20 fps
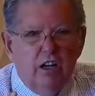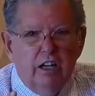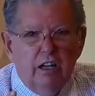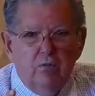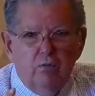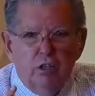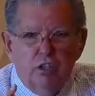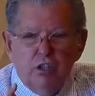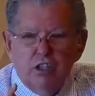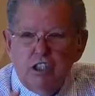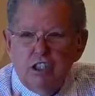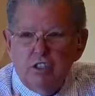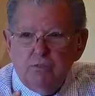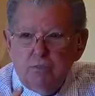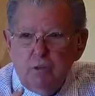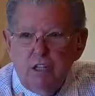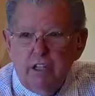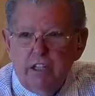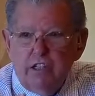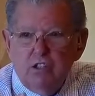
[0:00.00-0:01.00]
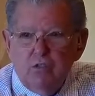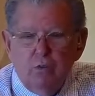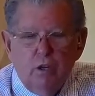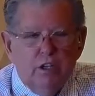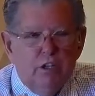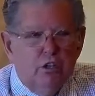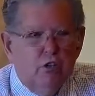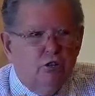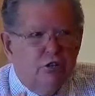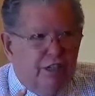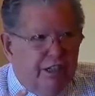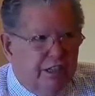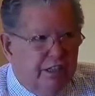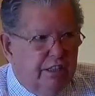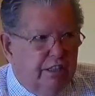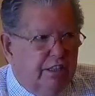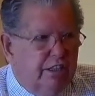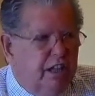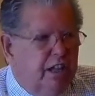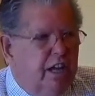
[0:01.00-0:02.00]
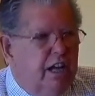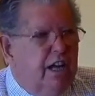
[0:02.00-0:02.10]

and was displeased when you didn't,